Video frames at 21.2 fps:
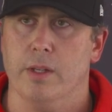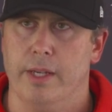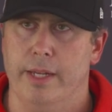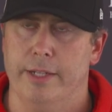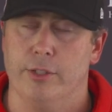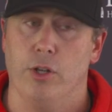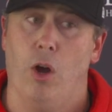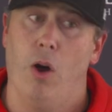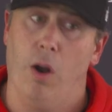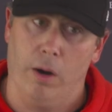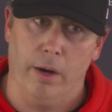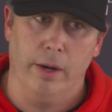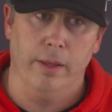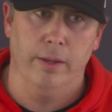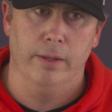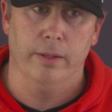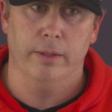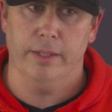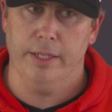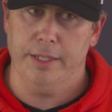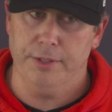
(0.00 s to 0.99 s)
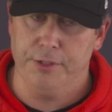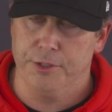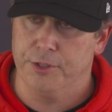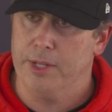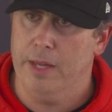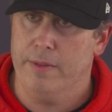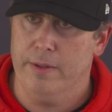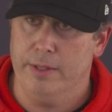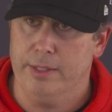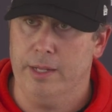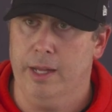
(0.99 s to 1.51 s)
It's hard, easier
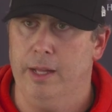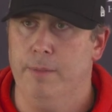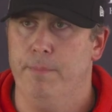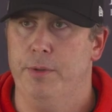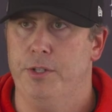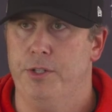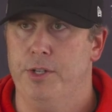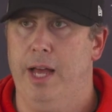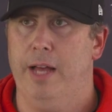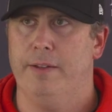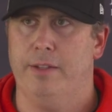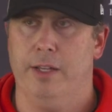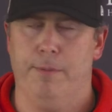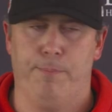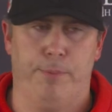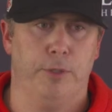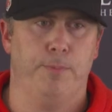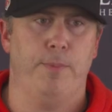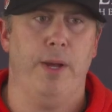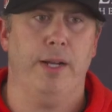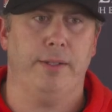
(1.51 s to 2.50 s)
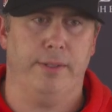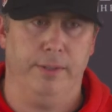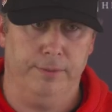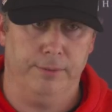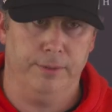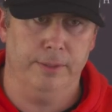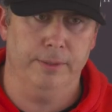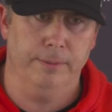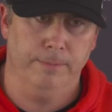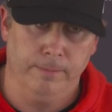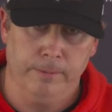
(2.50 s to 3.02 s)
said than done, but you have to have
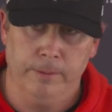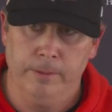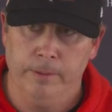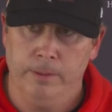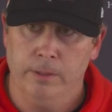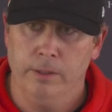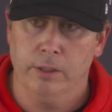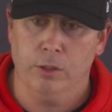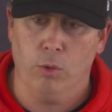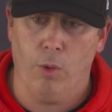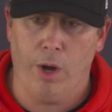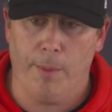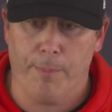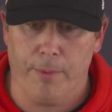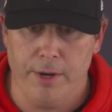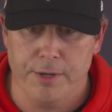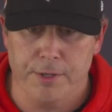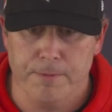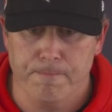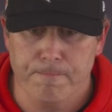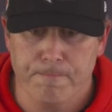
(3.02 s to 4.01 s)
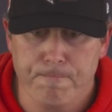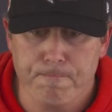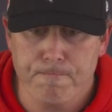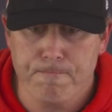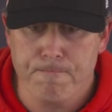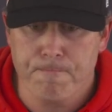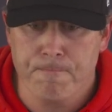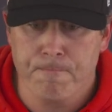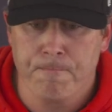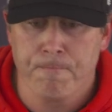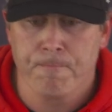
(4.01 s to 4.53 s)
perspective and cooperation.
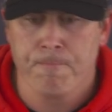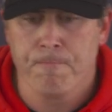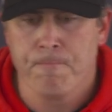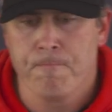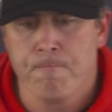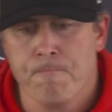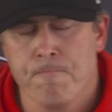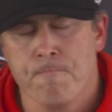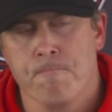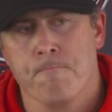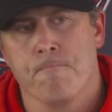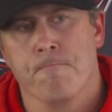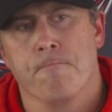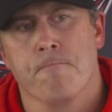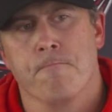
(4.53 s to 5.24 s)
And